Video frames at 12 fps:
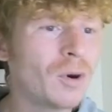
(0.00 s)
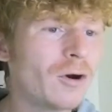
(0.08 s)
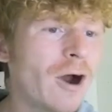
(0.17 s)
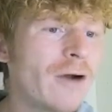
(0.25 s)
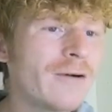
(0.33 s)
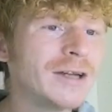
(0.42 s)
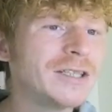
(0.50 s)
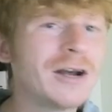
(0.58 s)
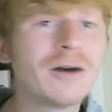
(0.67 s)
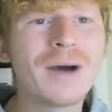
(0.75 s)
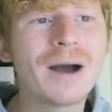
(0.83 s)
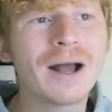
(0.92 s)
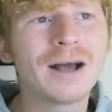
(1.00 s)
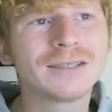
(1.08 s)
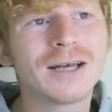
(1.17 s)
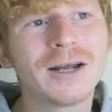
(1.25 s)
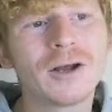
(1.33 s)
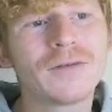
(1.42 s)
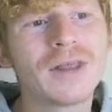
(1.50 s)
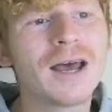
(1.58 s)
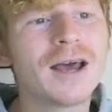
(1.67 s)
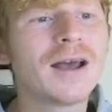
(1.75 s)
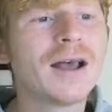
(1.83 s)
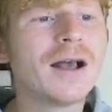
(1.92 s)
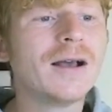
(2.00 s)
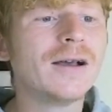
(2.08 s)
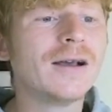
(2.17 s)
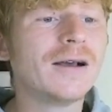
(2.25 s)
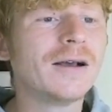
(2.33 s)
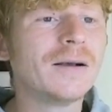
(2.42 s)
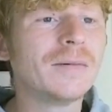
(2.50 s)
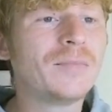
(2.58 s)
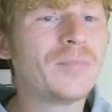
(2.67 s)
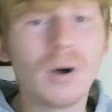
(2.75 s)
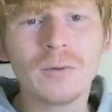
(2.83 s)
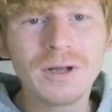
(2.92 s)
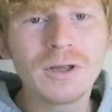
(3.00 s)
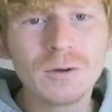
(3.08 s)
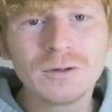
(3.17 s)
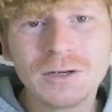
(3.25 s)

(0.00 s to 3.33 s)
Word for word: RNG on my guy's side over there. But we do still